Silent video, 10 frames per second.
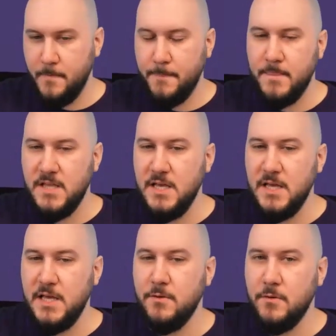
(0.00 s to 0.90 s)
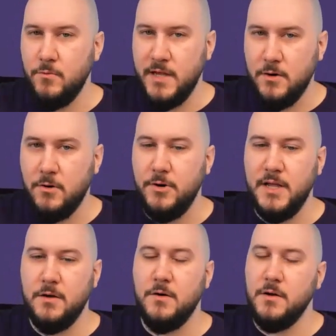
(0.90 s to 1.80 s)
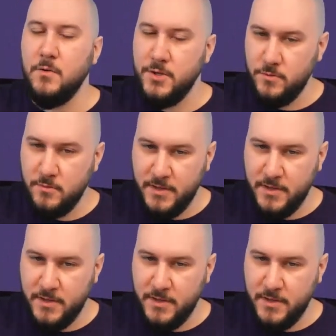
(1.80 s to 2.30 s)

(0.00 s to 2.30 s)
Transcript: the recording on our YouTube